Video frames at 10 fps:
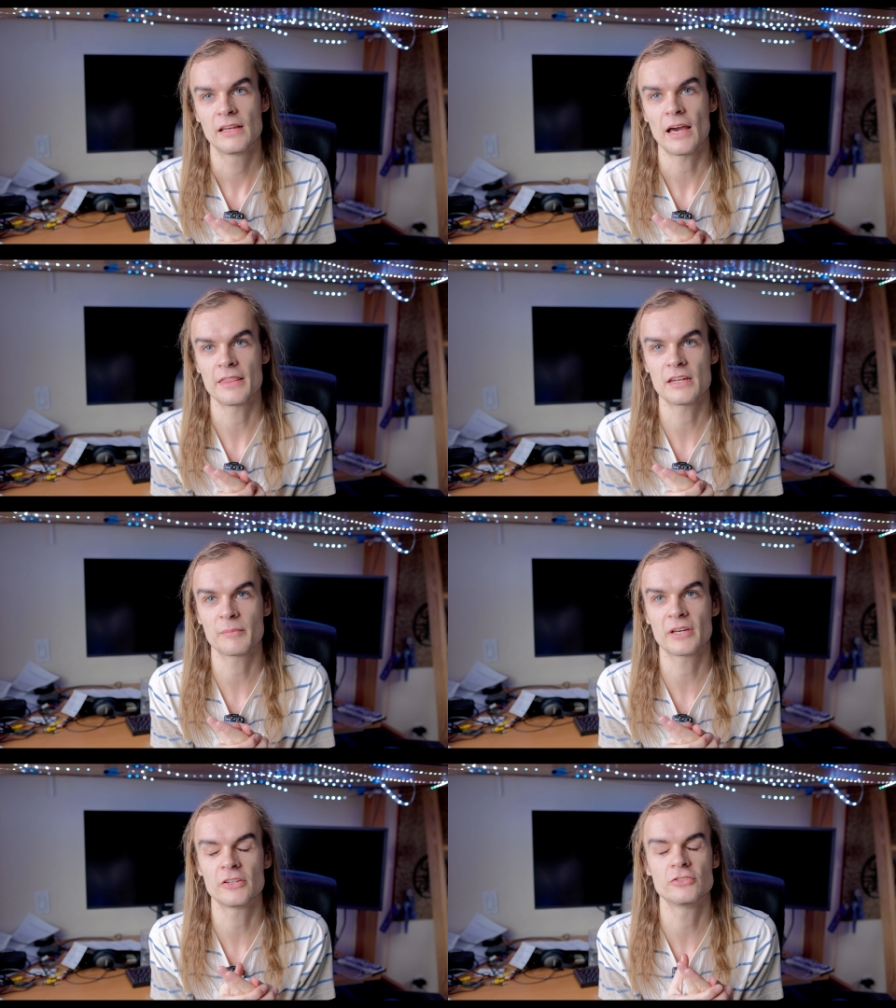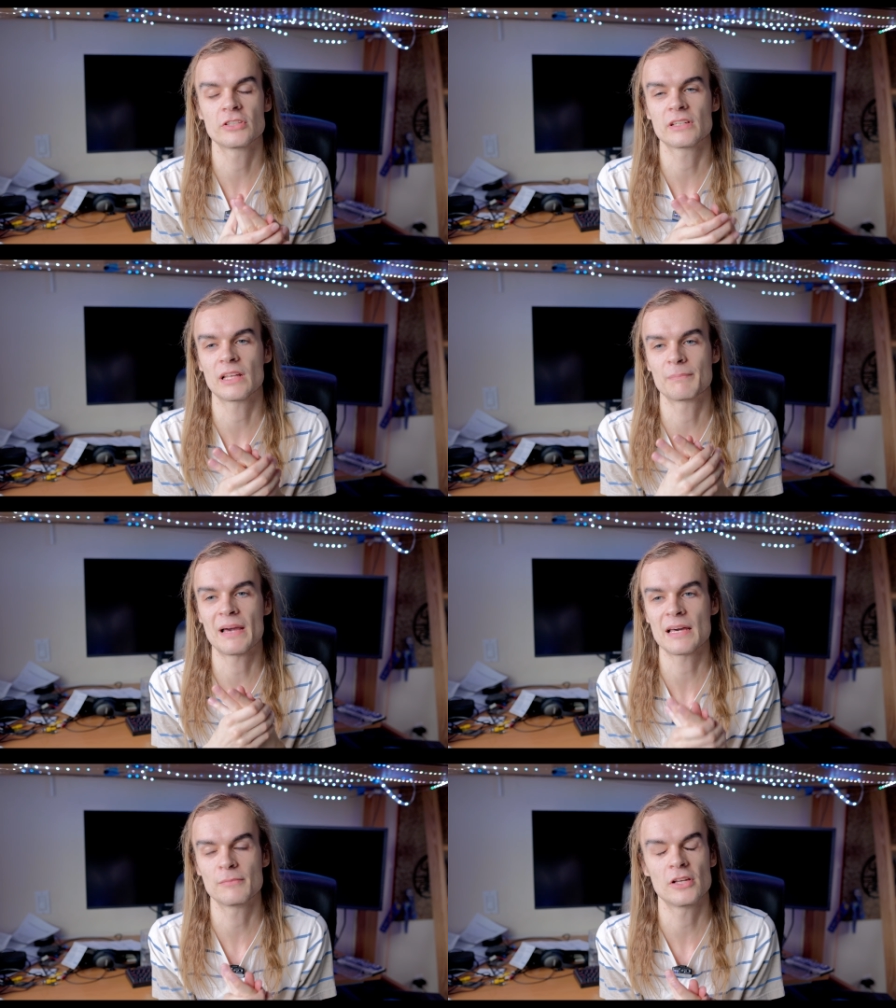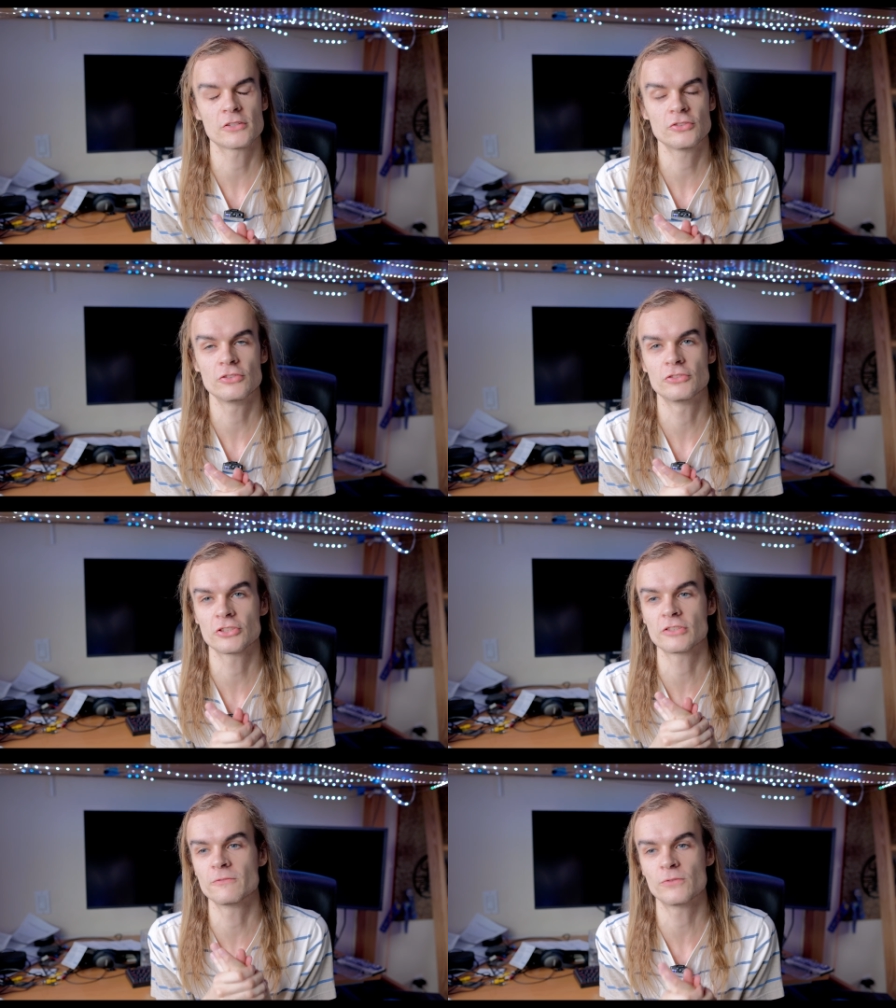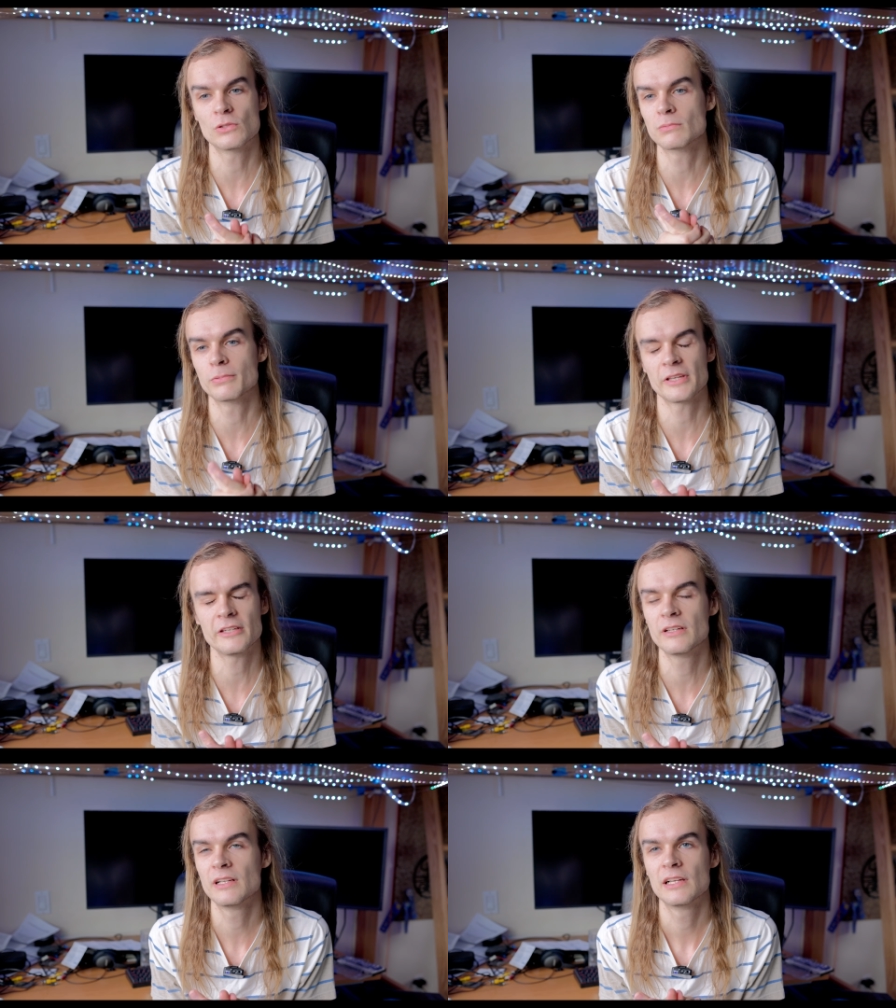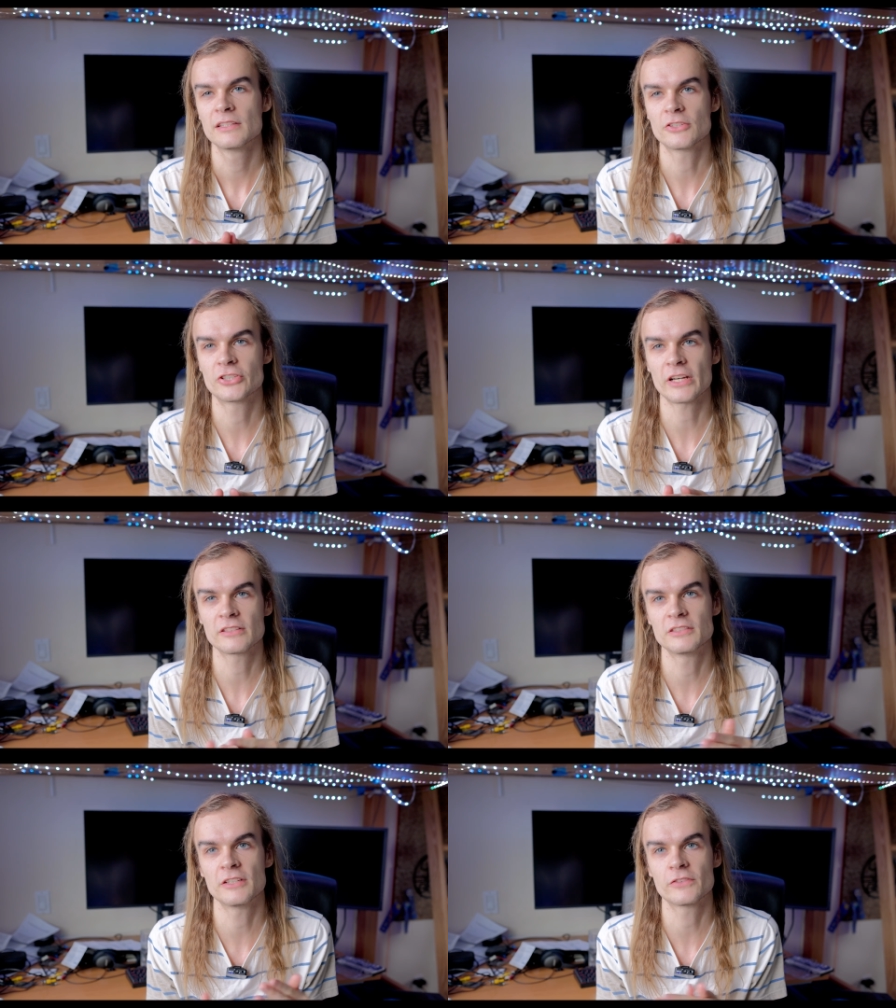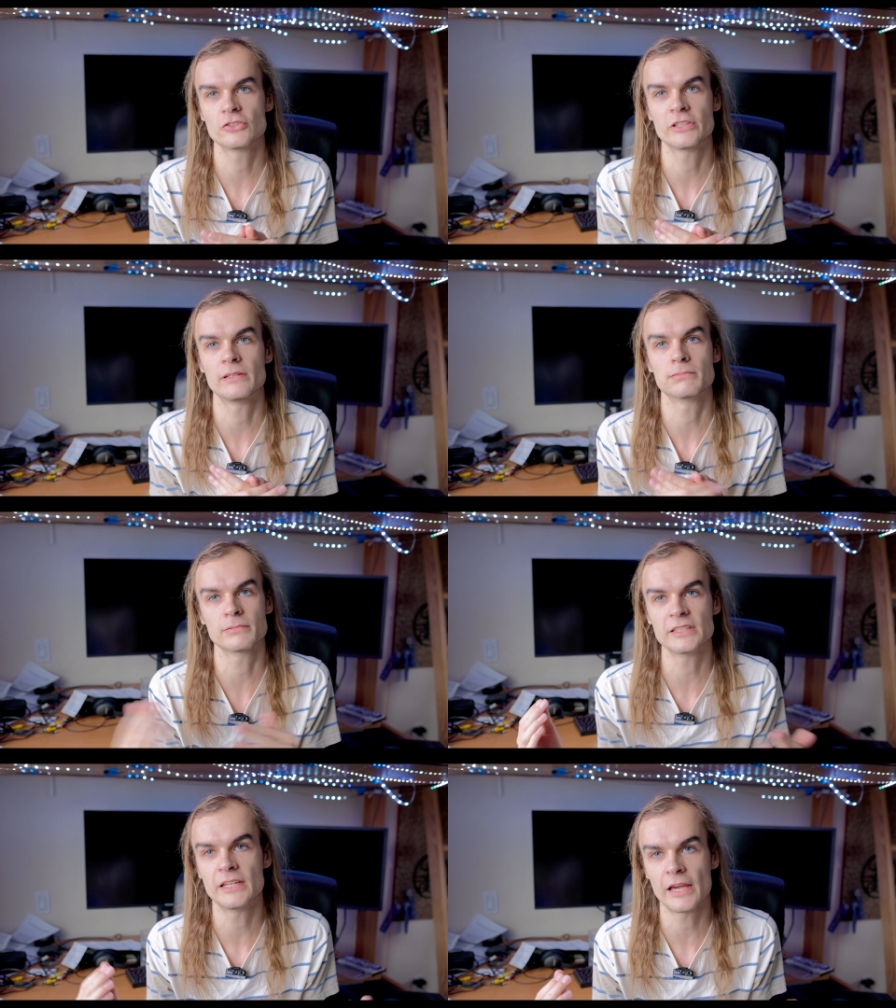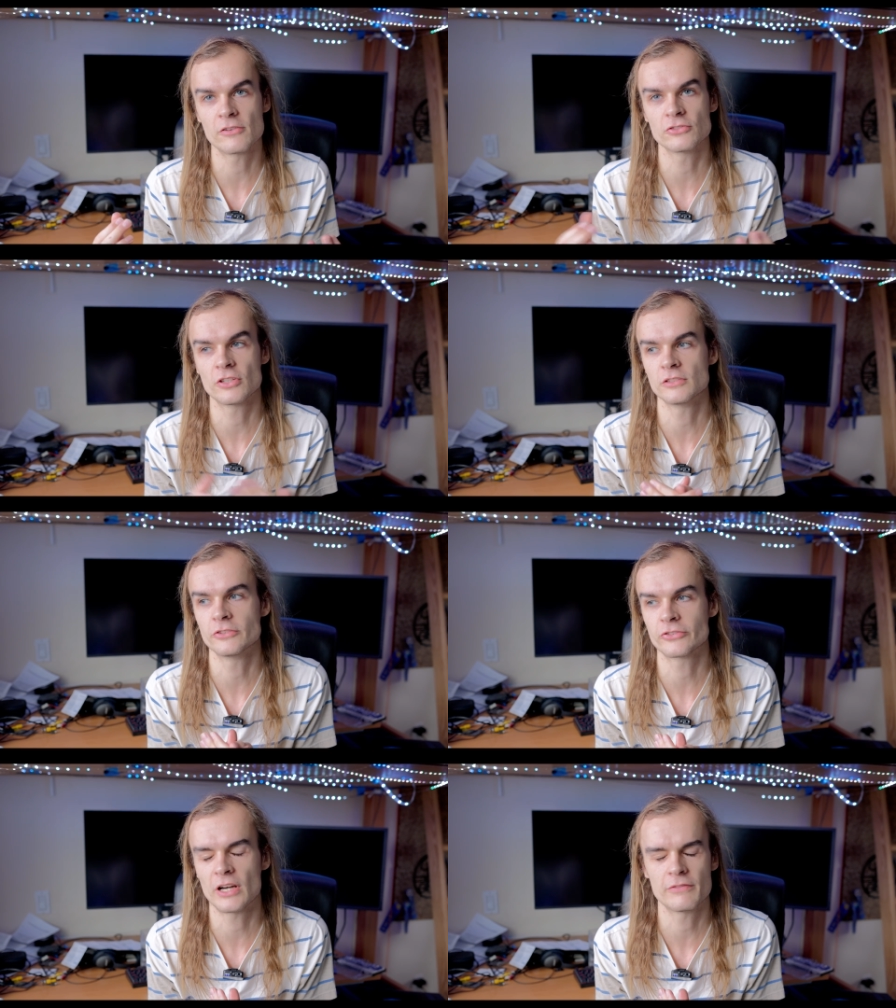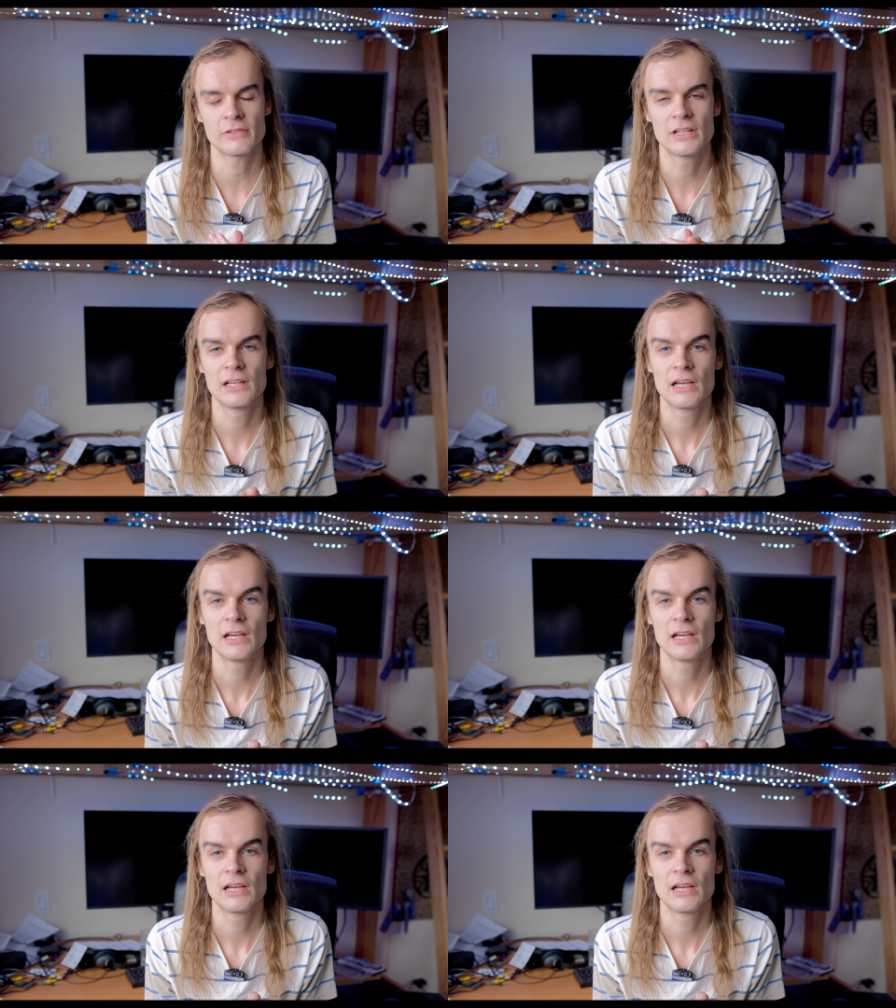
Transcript: And then I'm going to use something like bad blocks to do just a full read to check to see if there's any read errors on the drive.